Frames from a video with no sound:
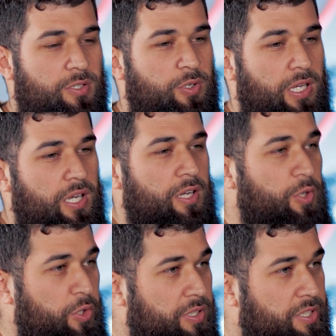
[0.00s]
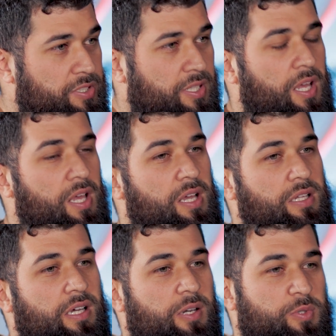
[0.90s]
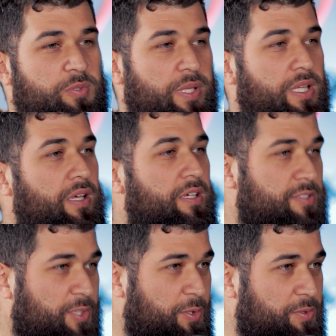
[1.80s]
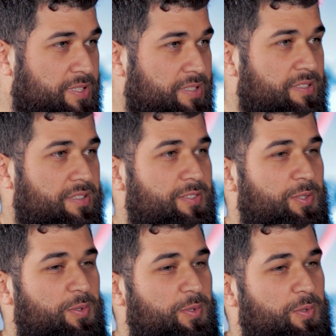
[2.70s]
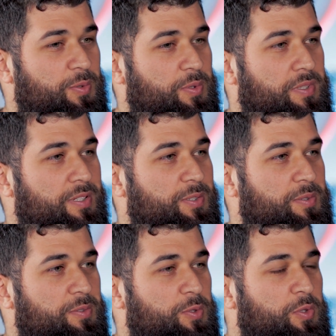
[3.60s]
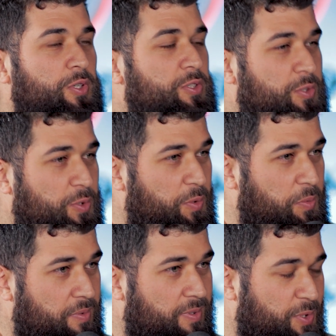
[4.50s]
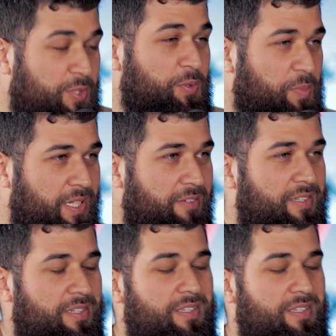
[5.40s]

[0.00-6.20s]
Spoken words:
or I acknowledged, that I was making excuses to not to believe